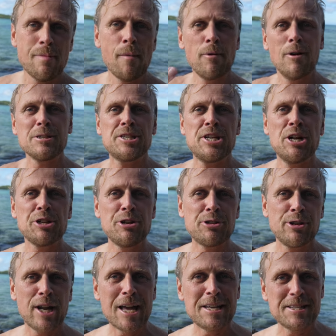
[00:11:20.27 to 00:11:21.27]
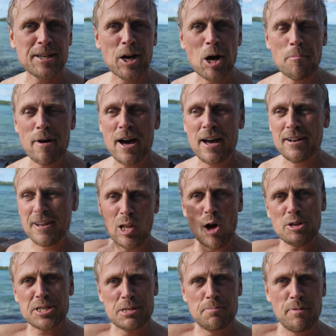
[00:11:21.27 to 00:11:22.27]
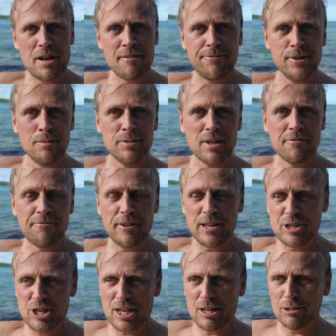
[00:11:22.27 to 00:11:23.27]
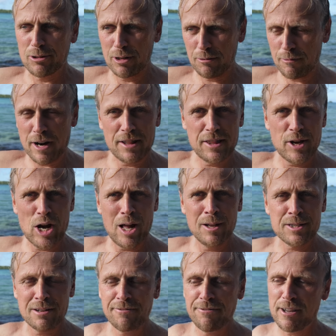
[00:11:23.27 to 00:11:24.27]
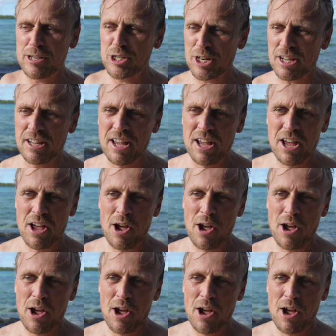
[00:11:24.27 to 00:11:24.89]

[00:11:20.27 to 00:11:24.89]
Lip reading: Remember I was telling you 2 days ago about Lost being filmed in Fiji or one of the islands in Fiji?